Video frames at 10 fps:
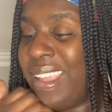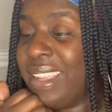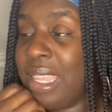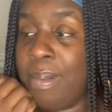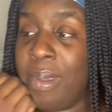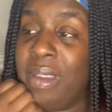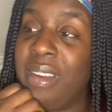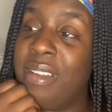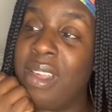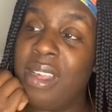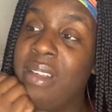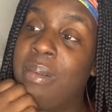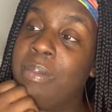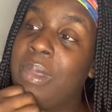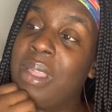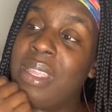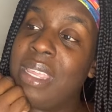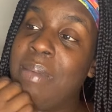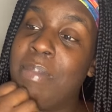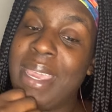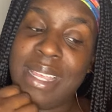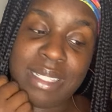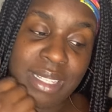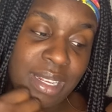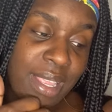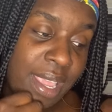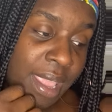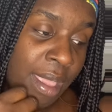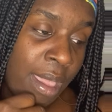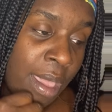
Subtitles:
Keep here to emasculate.